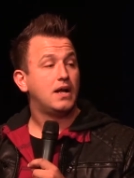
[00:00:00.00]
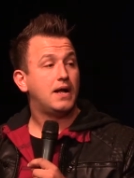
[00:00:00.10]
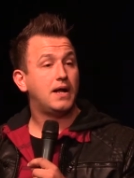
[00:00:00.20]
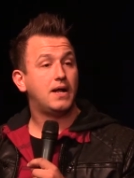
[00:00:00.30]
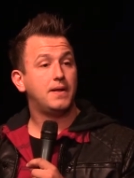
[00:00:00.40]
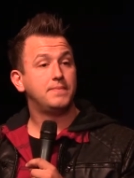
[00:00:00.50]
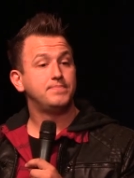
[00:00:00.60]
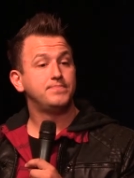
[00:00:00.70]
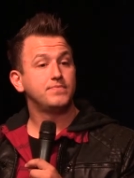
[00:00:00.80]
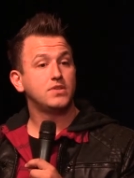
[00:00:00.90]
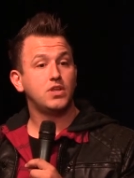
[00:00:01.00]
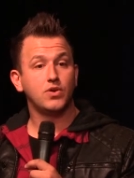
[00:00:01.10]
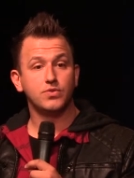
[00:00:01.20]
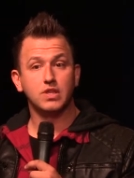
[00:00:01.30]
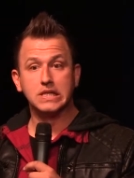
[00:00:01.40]
um, you
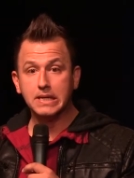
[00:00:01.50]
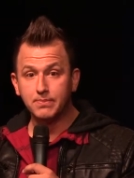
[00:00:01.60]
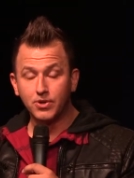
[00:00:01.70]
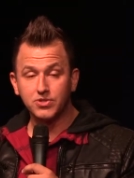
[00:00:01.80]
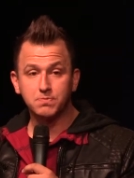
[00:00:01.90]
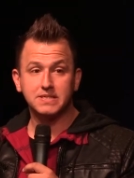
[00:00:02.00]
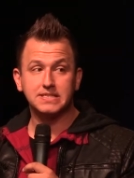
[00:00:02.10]
know, the liberals, but